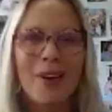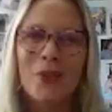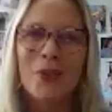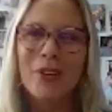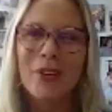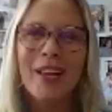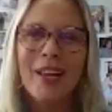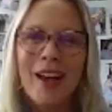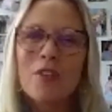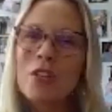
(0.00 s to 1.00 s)
or
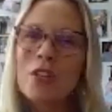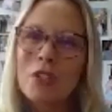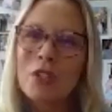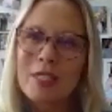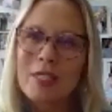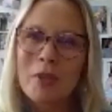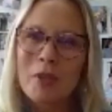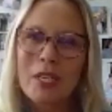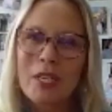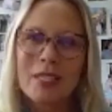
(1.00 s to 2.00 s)
physical
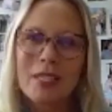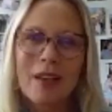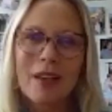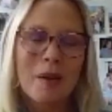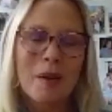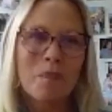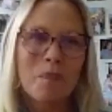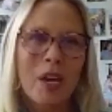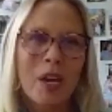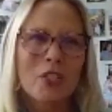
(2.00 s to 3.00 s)
disabilities.
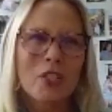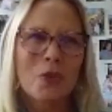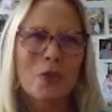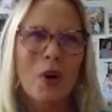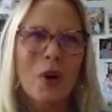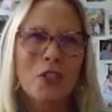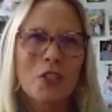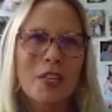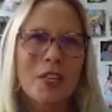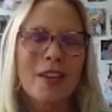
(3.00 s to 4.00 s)
I just
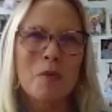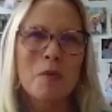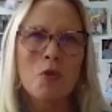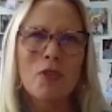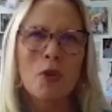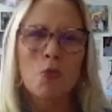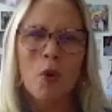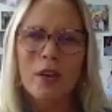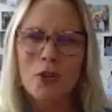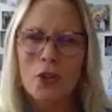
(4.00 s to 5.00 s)
watched the movie
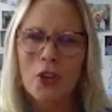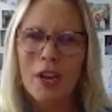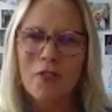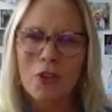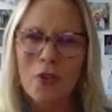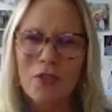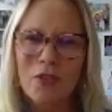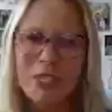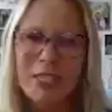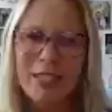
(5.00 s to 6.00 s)
Wonder. Have you ever
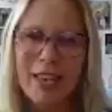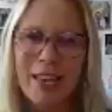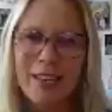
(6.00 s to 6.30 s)
seen that?